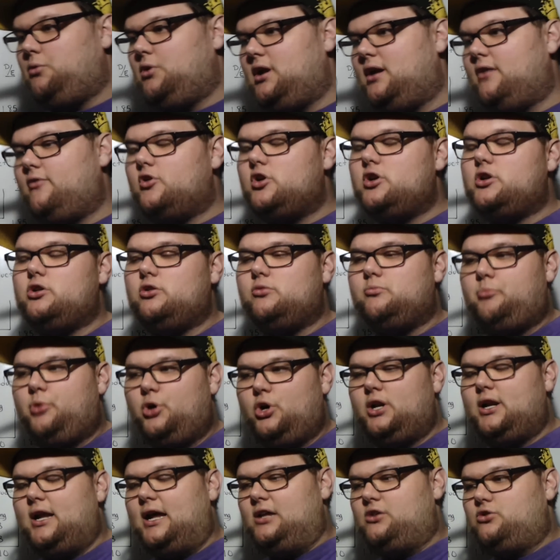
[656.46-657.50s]
whenever you
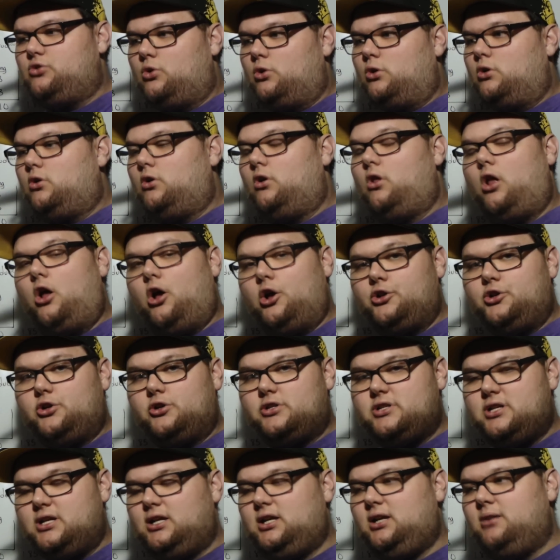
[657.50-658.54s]
put a Torkoal on your
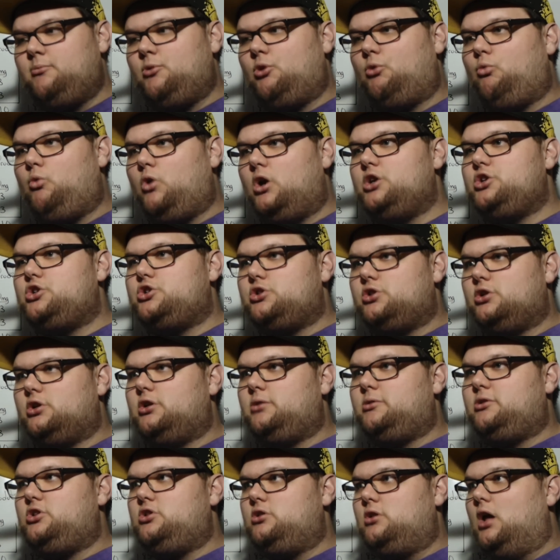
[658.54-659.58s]
team, what
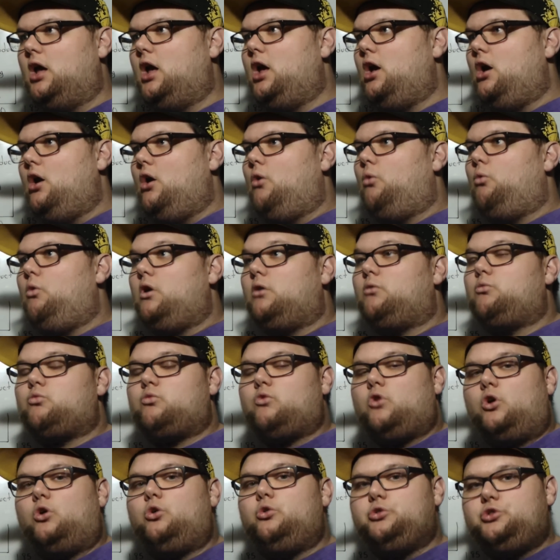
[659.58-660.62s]
should what
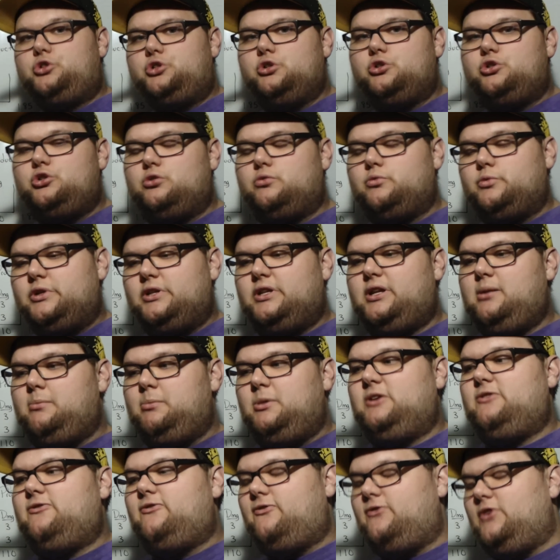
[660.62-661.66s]
role should you really
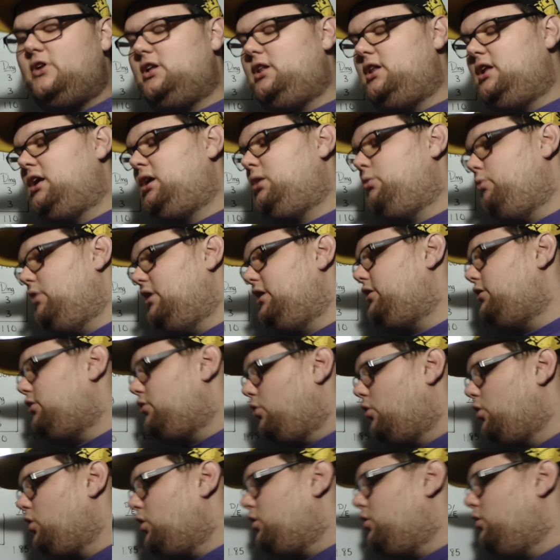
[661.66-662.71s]
be filling with
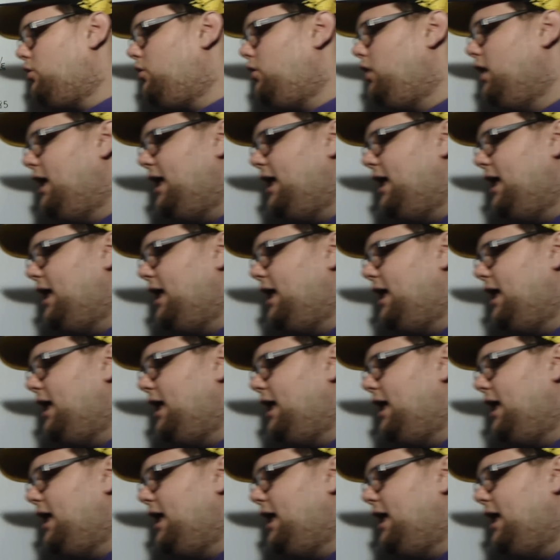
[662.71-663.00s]
Torkoal,